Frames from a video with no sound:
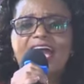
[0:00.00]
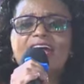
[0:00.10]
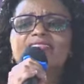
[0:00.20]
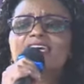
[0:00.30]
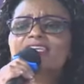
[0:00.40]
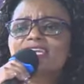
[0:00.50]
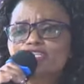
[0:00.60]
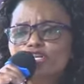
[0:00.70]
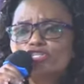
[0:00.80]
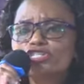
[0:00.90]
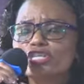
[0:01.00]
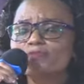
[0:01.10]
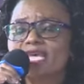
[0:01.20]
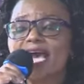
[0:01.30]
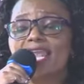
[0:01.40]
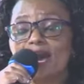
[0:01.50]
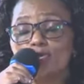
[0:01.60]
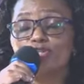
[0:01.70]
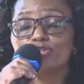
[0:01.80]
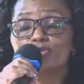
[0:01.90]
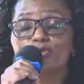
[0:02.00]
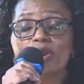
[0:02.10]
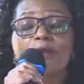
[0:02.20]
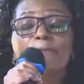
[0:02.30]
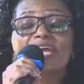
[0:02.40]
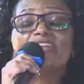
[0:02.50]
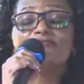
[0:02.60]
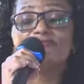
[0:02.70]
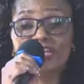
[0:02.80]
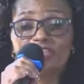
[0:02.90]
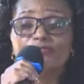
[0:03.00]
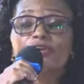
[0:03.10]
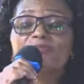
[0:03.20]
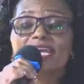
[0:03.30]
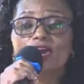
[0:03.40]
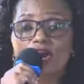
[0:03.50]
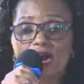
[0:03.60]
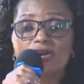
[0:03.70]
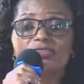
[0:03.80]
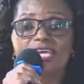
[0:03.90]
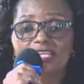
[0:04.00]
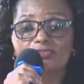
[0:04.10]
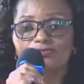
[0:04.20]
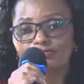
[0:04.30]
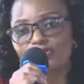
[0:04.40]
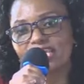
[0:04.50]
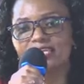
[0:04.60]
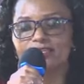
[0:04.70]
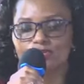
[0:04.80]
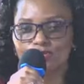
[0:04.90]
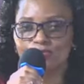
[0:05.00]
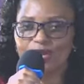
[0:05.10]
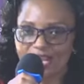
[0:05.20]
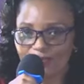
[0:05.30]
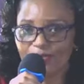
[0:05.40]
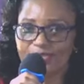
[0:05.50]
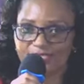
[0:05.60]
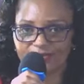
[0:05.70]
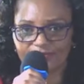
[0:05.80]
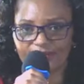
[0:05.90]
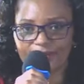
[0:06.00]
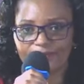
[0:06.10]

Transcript: and the relationships allowed you benefit from the God that is full in you. Bwana apewe sifa.